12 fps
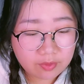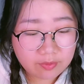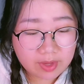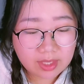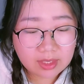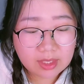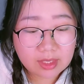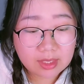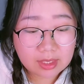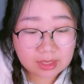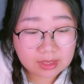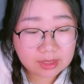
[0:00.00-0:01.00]
You find
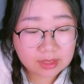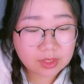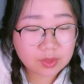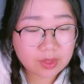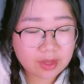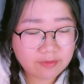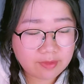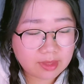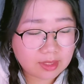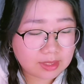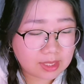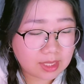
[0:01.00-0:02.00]
it easily to
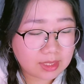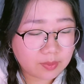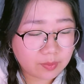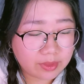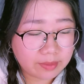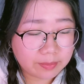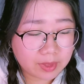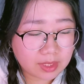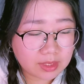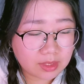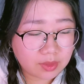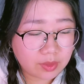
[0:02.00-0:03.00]
empathize with a
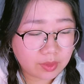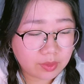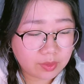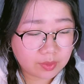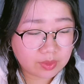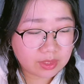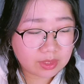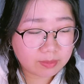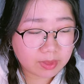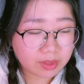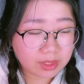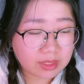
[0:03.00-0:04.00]
person whose
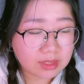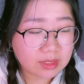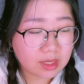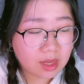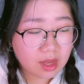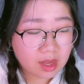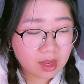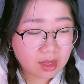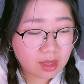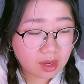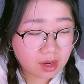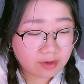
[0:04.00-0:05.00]
experiences
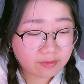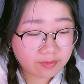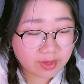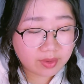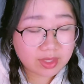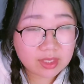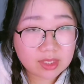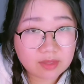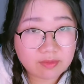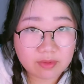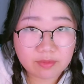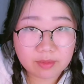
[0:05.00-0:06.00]
are very
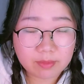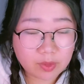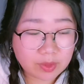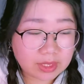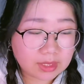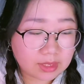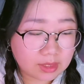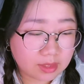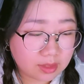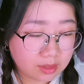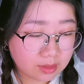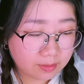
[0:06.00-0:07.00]
different from
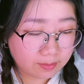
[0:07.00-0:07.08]
yours.